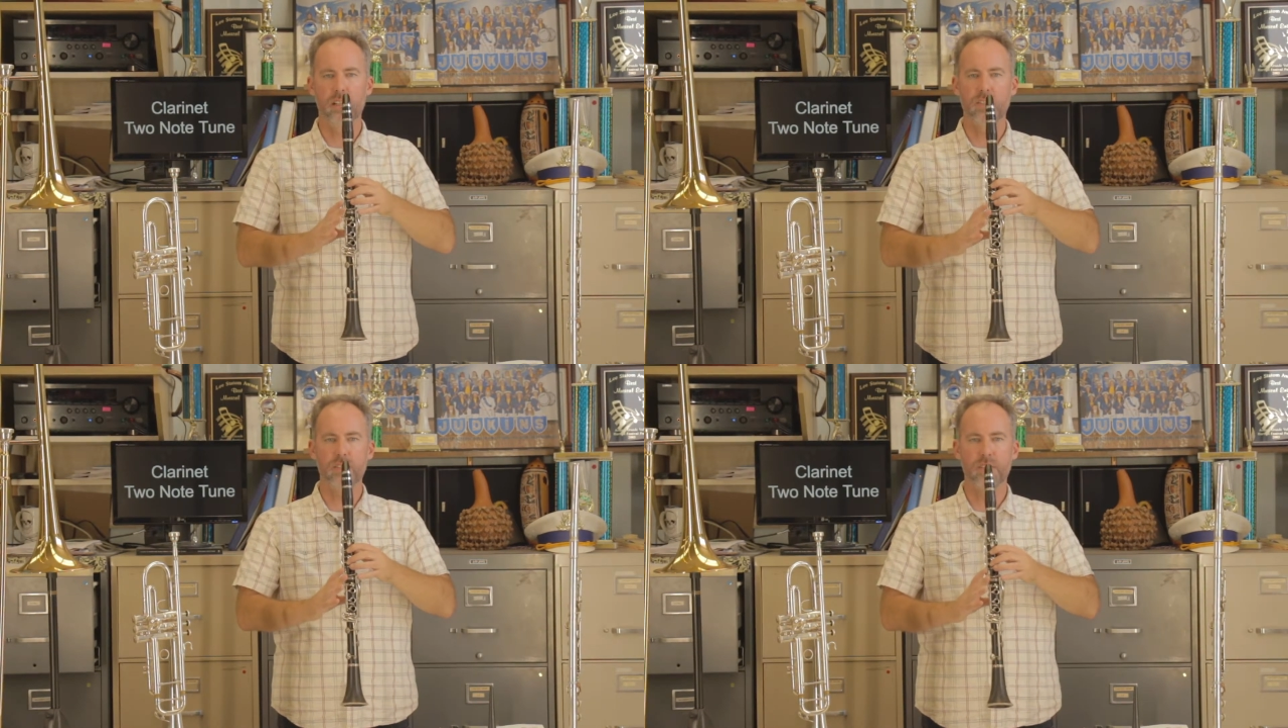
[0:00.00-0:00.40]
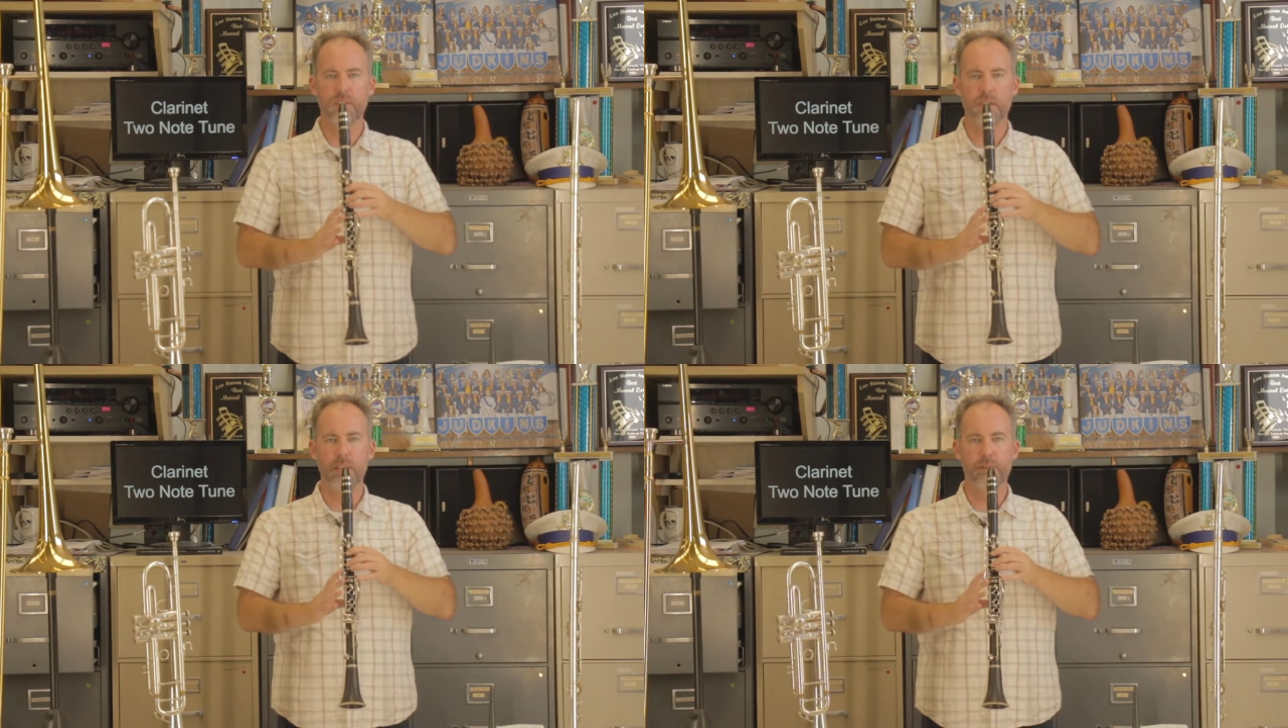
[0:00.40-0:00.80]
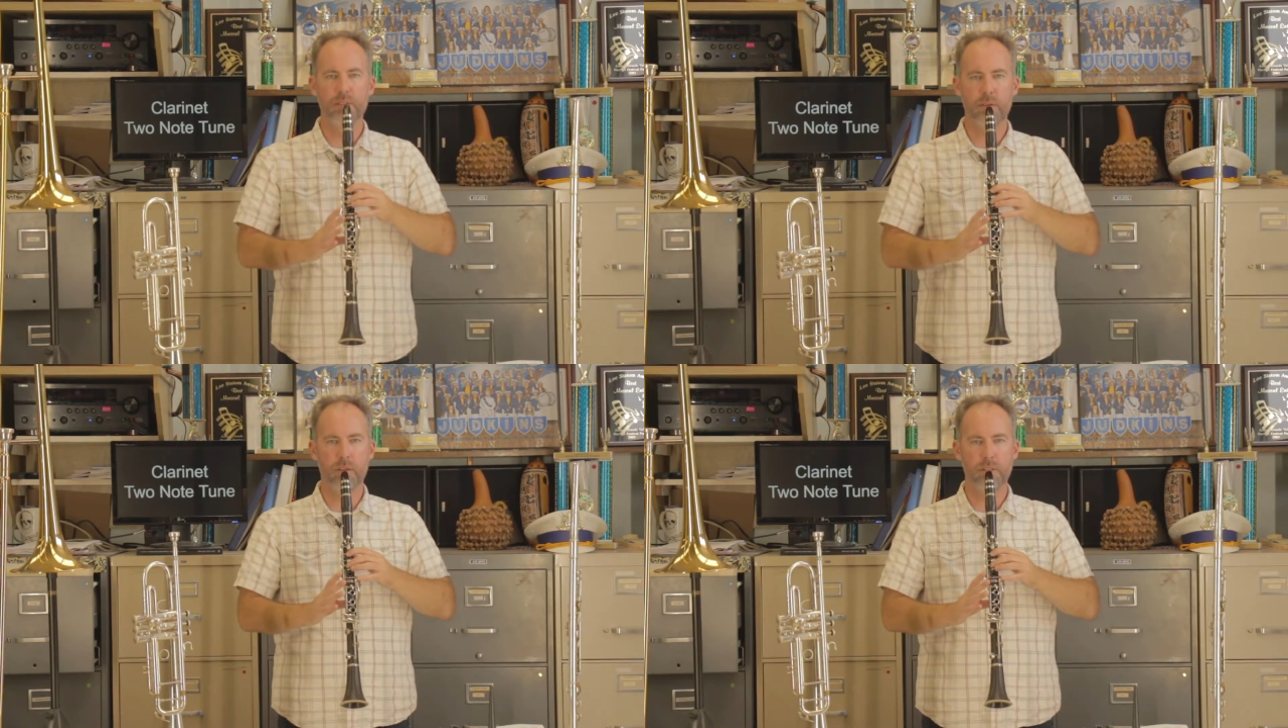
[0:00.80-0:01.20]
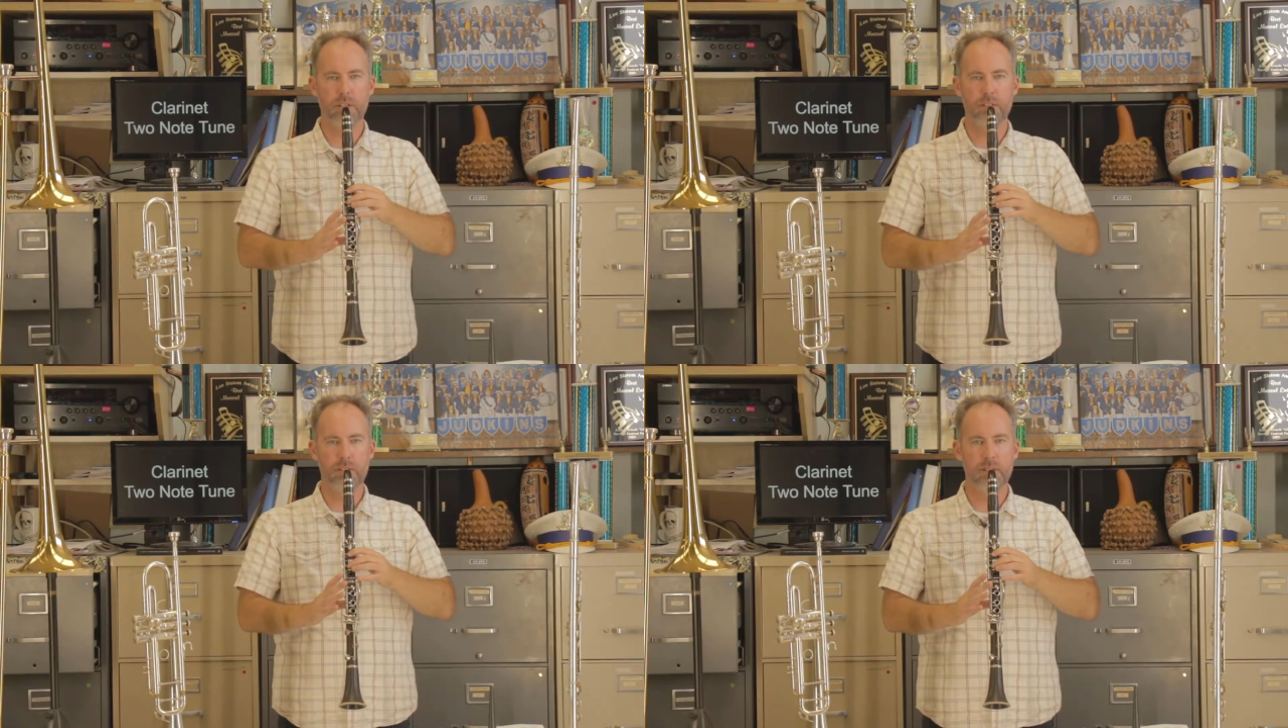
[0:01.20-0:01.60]
Let's listen to the difference of those.
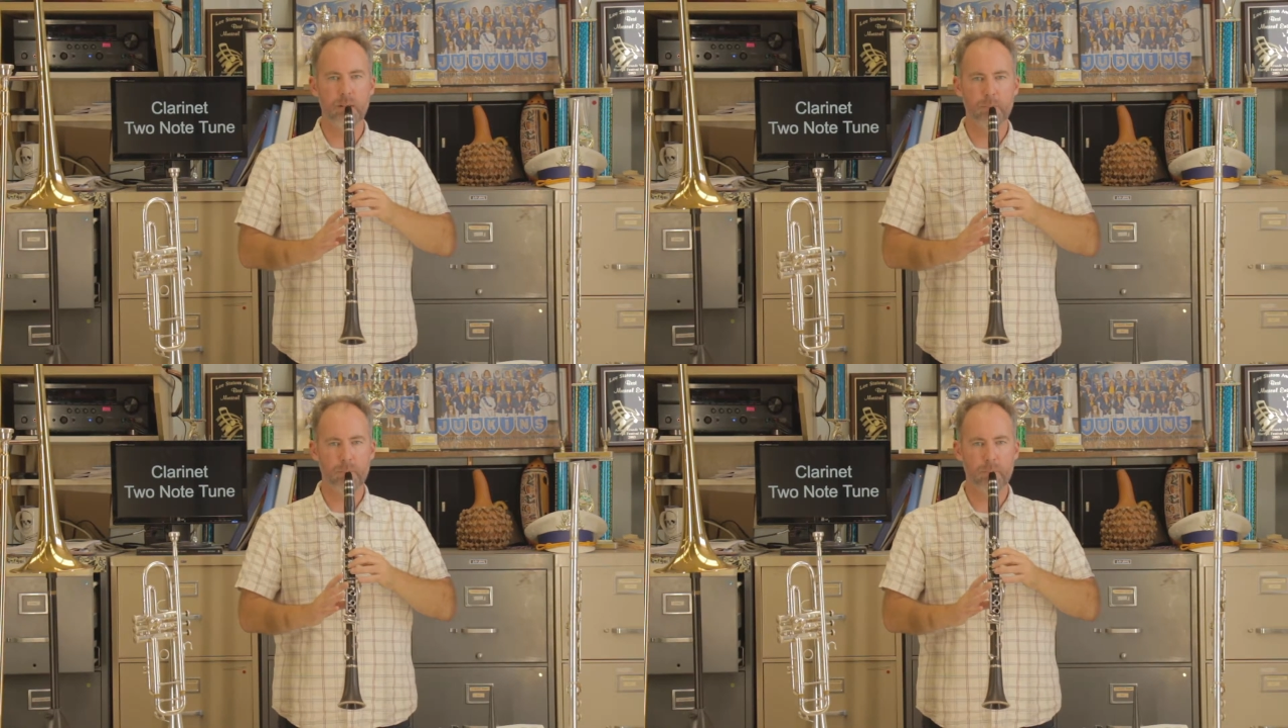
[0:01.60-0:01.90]
Here's a C.